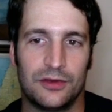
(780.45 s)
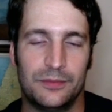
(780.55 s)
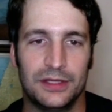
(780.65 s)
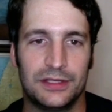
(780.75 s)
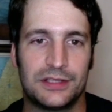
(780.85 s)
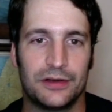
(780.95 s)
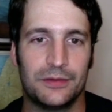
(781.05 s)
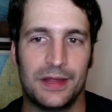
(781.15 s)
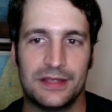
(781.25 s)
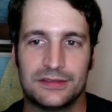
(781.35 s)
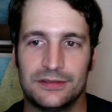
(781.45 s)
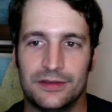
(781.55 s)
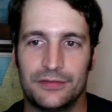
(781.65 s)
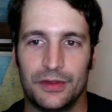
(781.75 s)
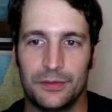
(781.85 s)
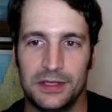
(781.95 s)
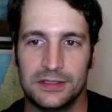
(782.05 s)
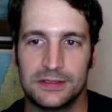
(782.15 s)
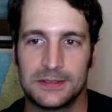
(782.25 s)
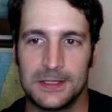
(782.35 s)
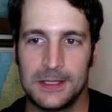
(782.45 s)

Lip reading: military base in the Philippines.